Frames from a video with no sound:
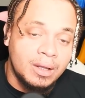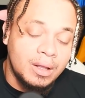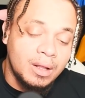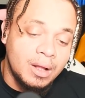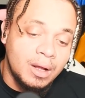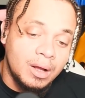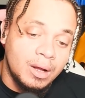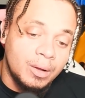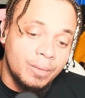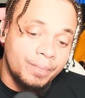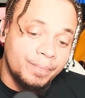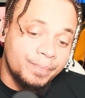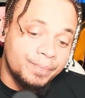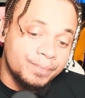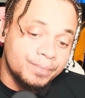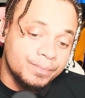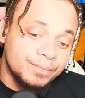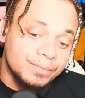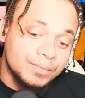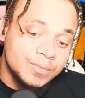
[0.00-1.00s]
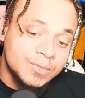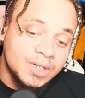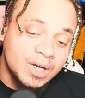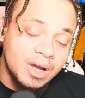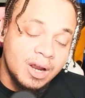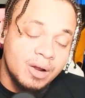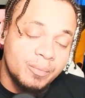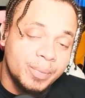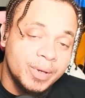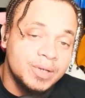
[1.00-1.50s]
Check out
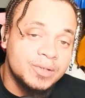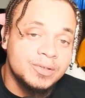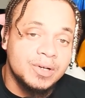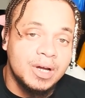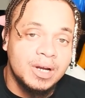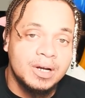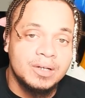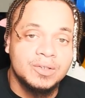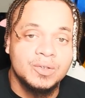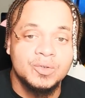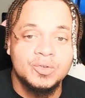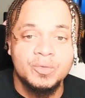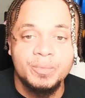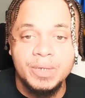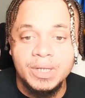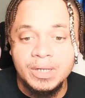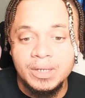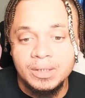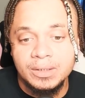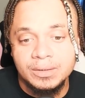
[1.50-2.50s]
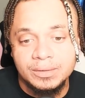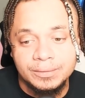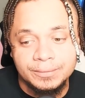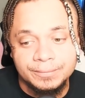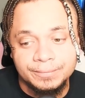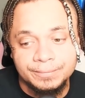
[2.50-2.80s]
our Patreon and our social media.